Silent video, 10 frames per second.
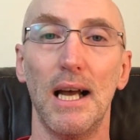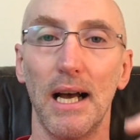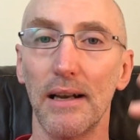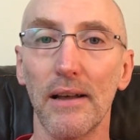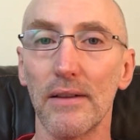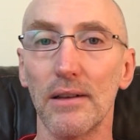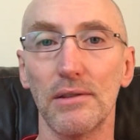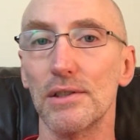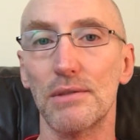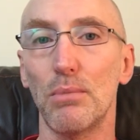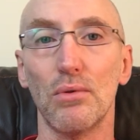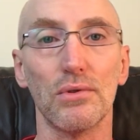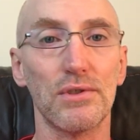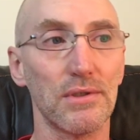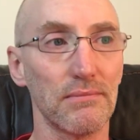and other
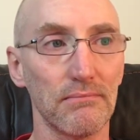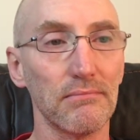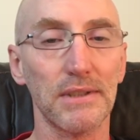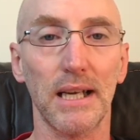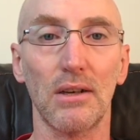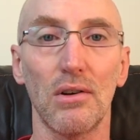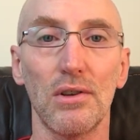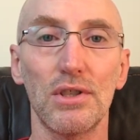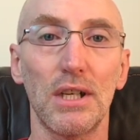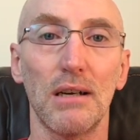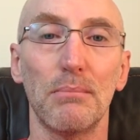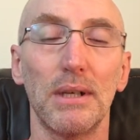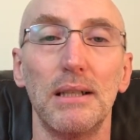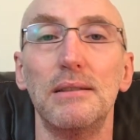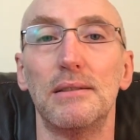sports technology
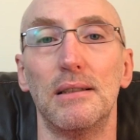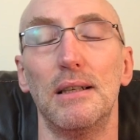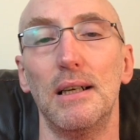companies,